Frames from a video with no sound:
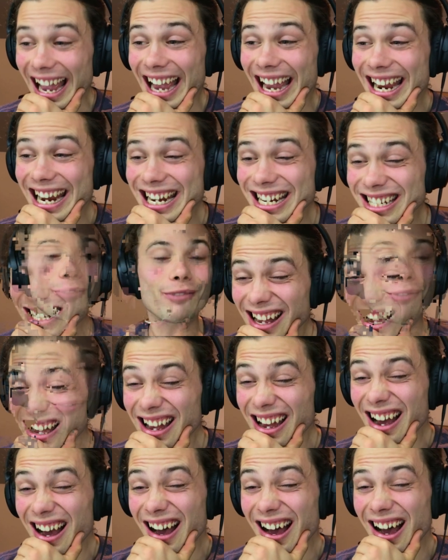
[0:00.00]

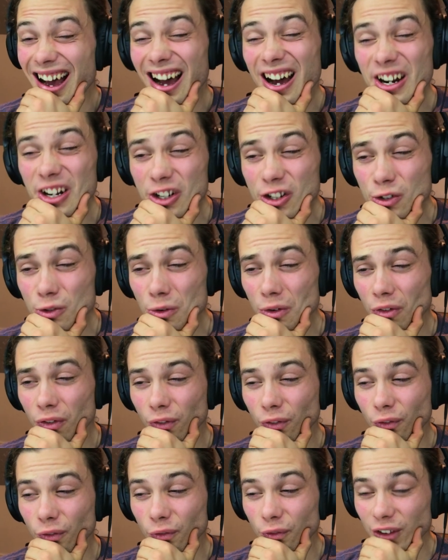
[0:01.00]
800
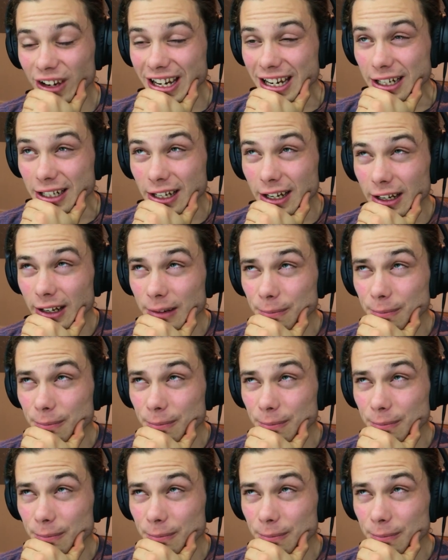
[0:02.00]
feet.